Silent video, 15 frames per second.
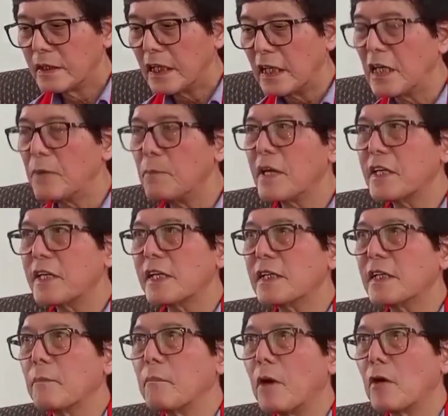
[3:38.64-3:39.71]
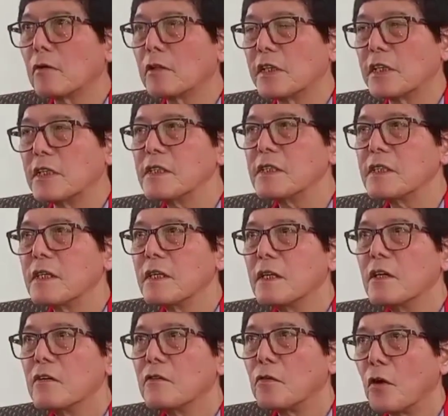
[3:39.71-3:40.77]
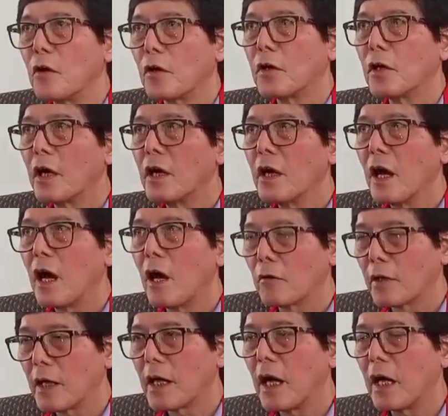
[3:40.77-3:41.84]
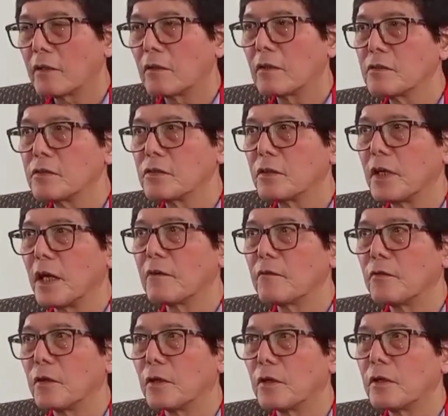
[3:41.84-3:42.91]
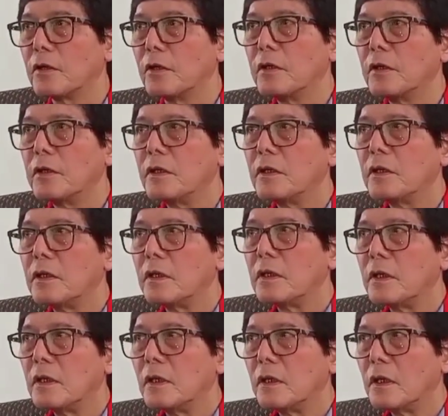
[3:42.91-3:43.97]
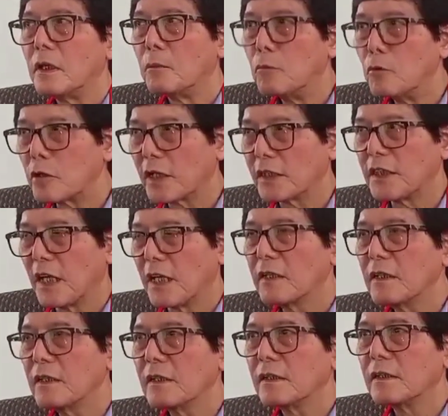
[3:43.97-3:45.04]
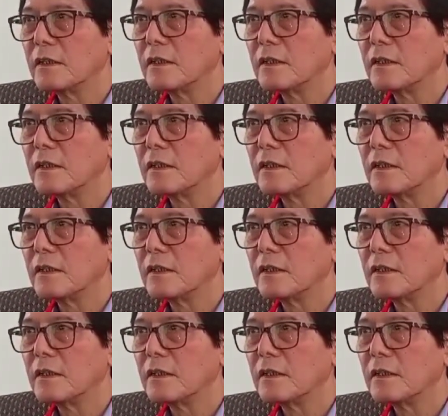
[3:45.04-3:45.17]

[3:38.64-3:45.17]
delimited the boundaries for Haurakhat also and for Bukajan